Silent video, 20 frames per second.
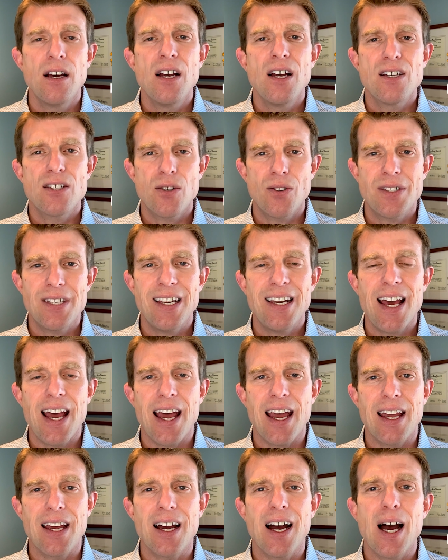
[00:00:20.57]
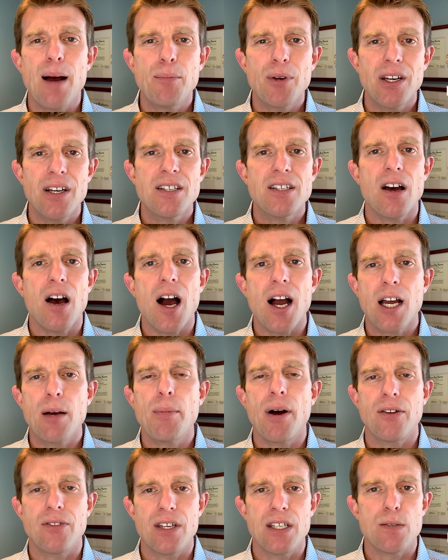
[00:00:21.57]
So today, I'm going to talk
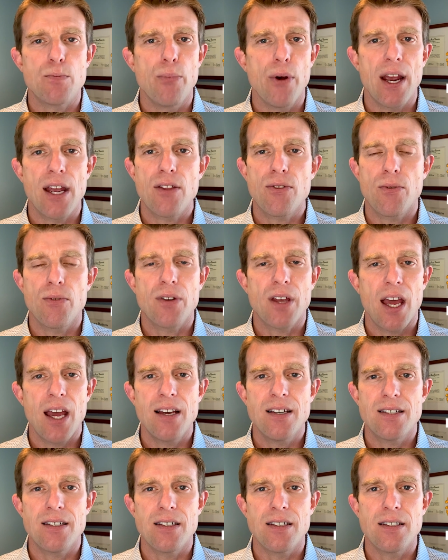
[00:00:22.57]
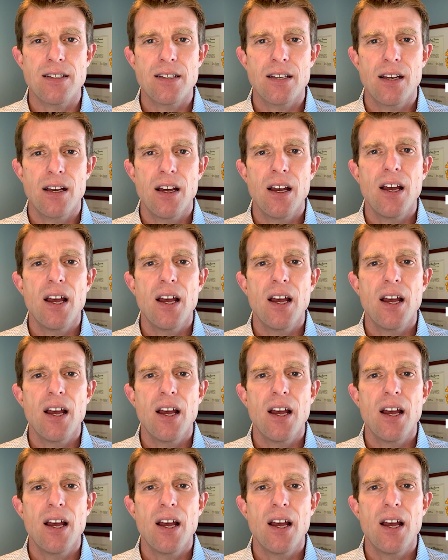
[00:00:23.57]
about these breakthrough cases